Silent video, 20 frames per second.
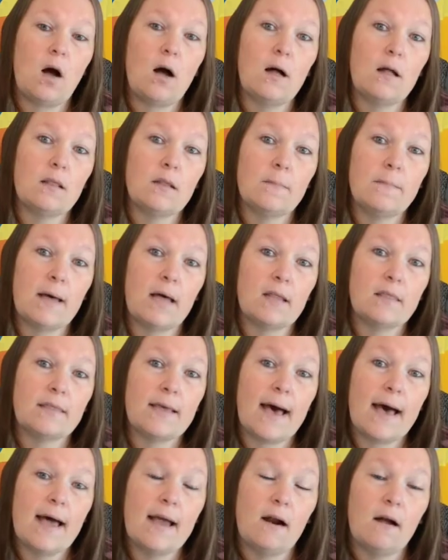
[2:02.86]
all about
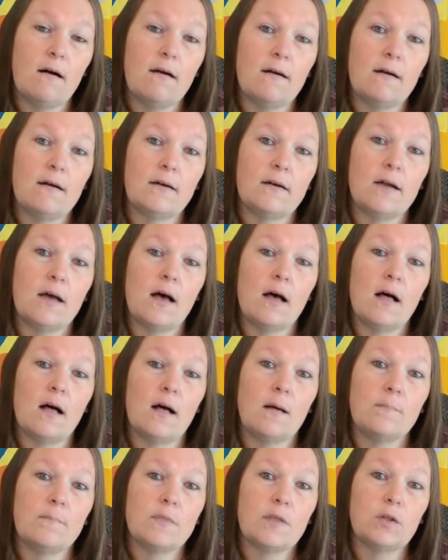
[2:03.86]
that on
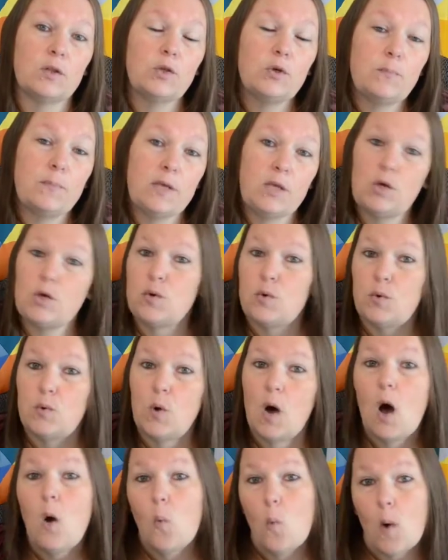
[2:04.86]
the Loopy
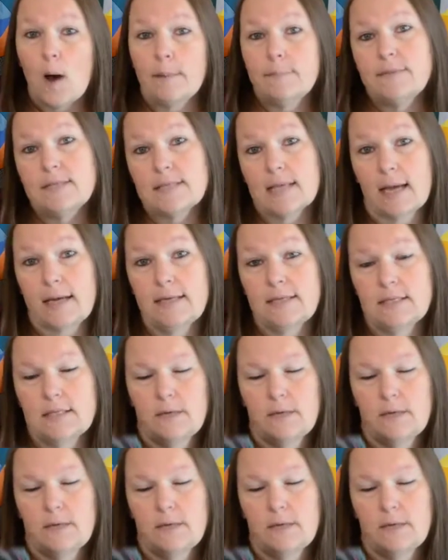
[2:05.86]
U website.